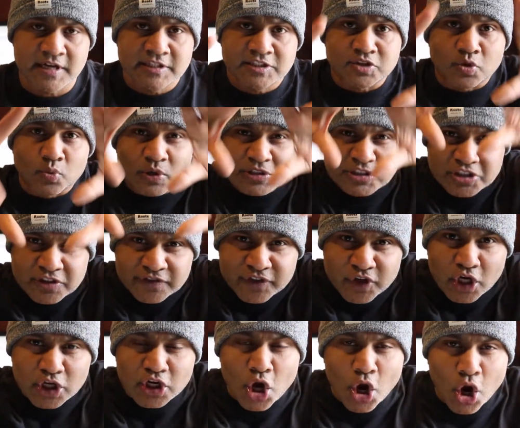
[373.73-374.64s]
So once you've
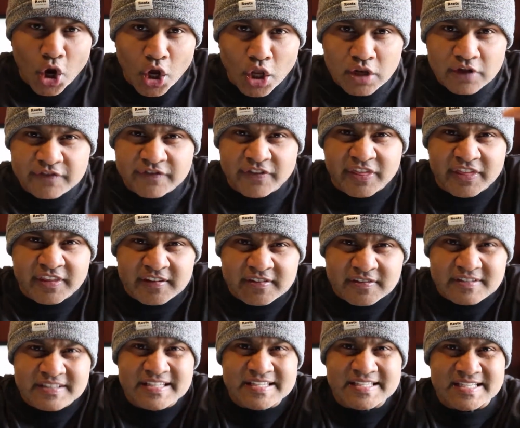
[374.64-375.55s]
got all of
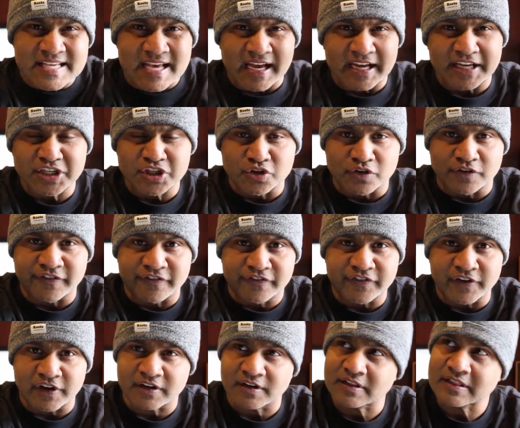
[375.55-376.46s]
this designed, your
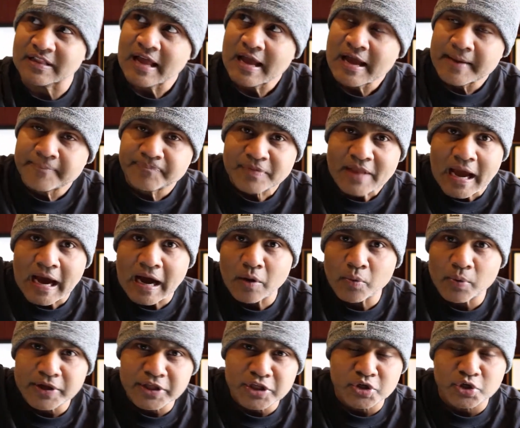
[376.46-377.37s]
funnel,
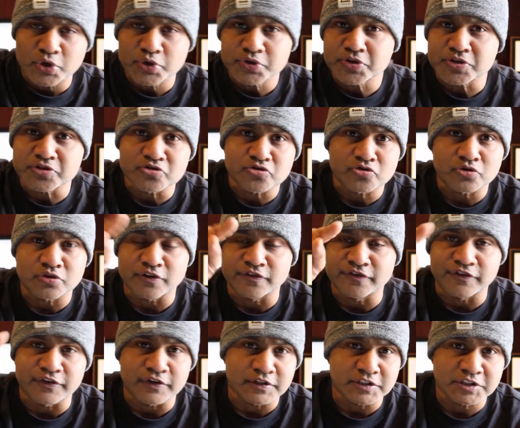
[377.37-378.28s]
how are you going to
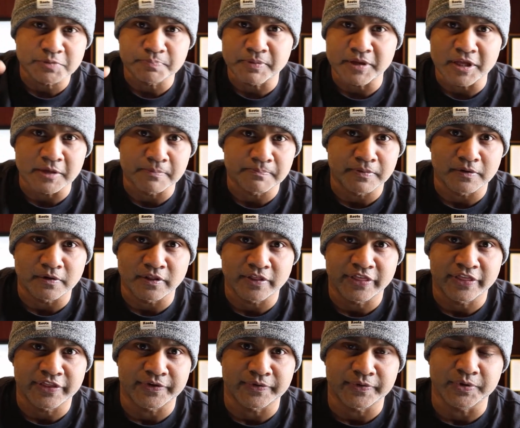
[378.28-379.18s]
traverse people
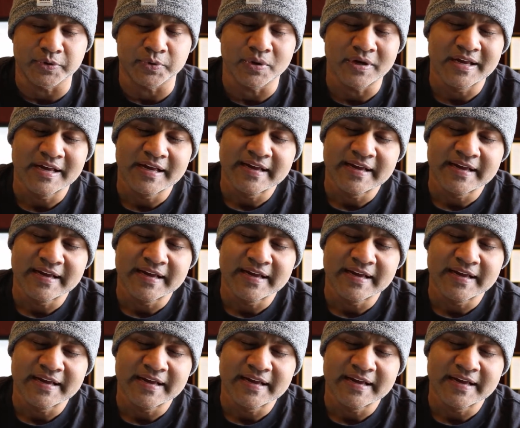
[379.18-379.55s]
through?